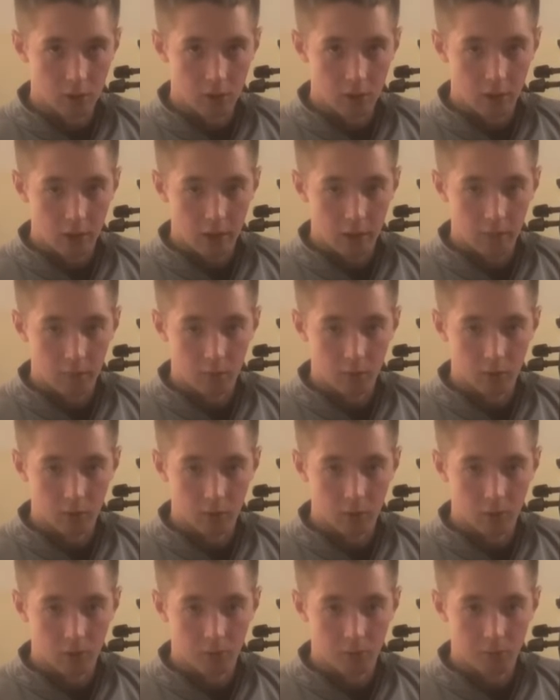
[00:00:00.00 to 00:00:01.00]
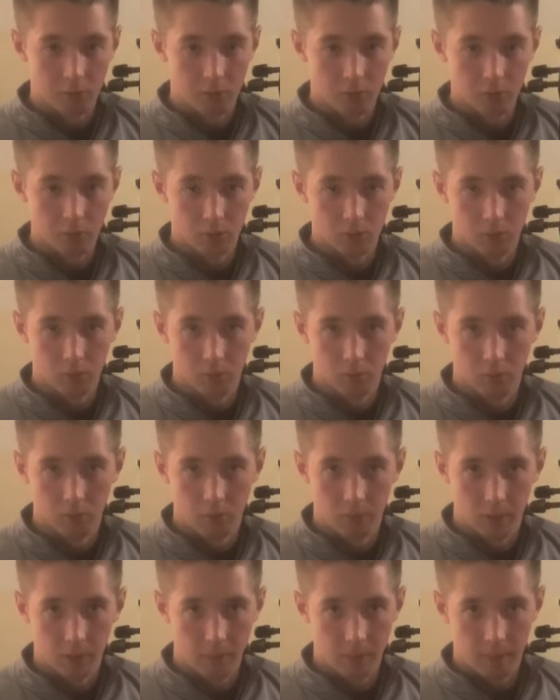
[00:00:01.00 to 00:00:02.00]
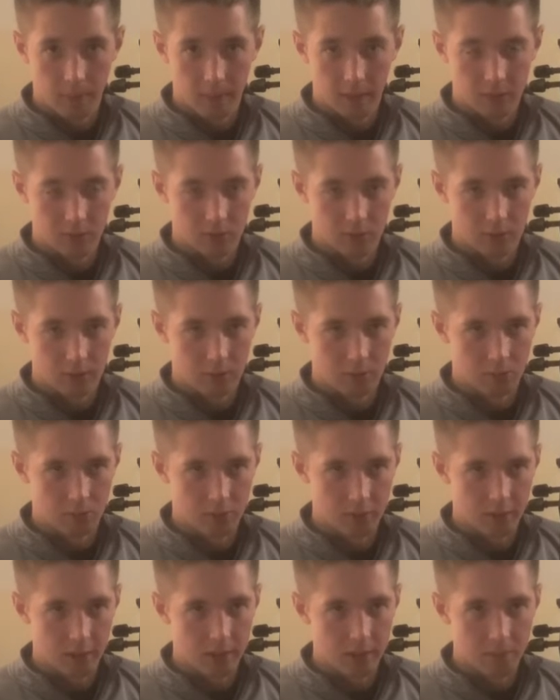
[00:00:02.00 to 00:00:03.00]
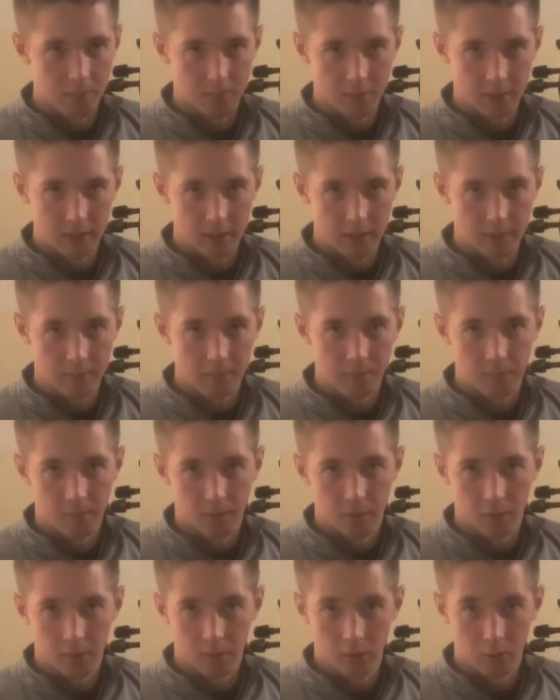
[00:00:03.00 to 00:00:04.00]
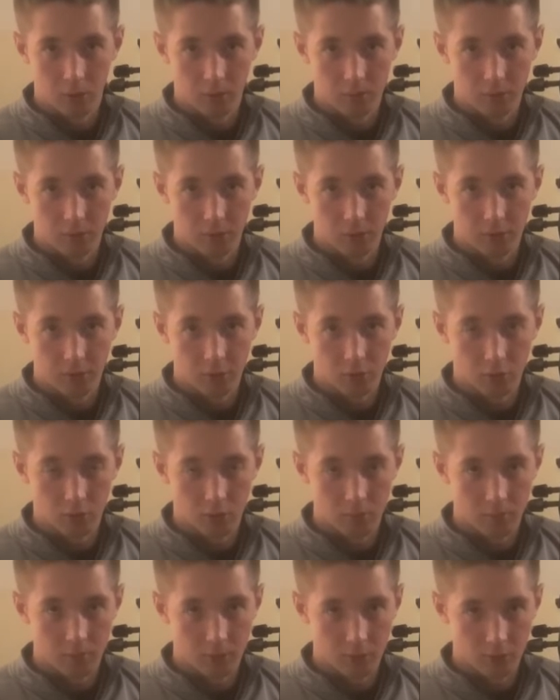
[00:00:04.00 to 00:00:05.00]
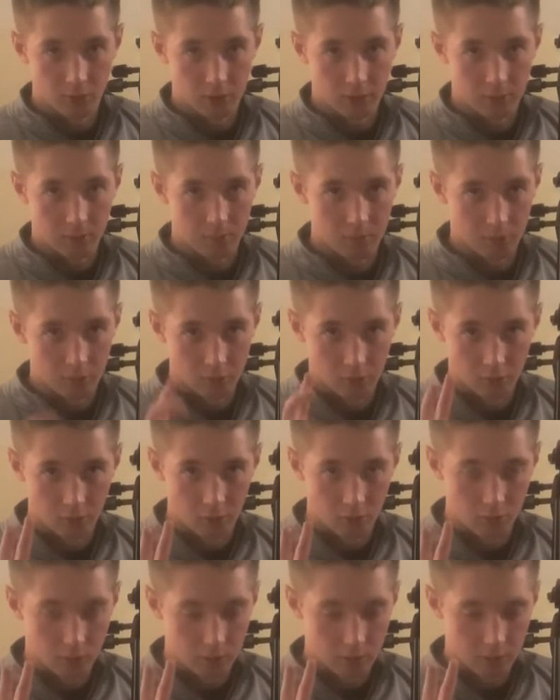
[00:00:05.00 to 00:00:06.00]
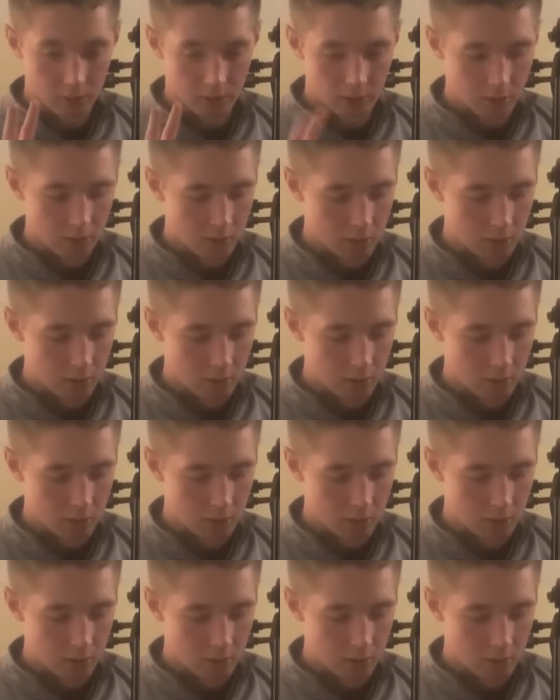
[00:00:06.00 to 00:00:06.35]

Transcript: If we go up to, that was A, B, go up to C sharp, there's second position right there.